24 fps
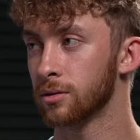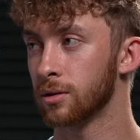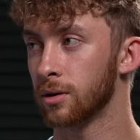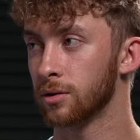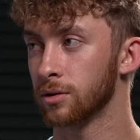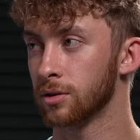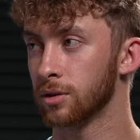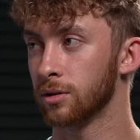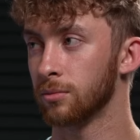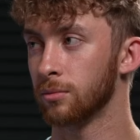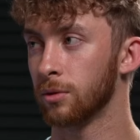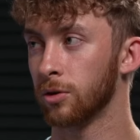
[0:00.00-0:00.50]
I
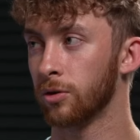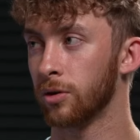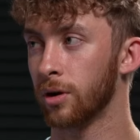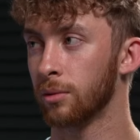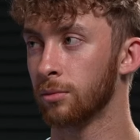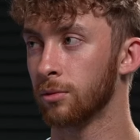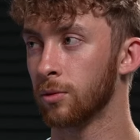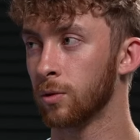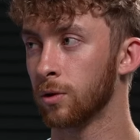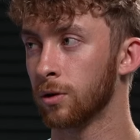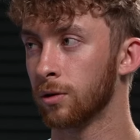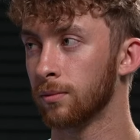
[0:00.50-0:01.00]
was thinking about
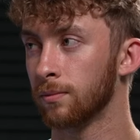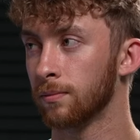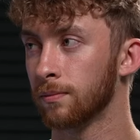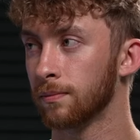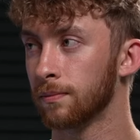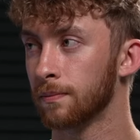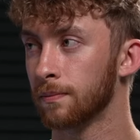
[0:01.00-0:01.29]
grabbing one.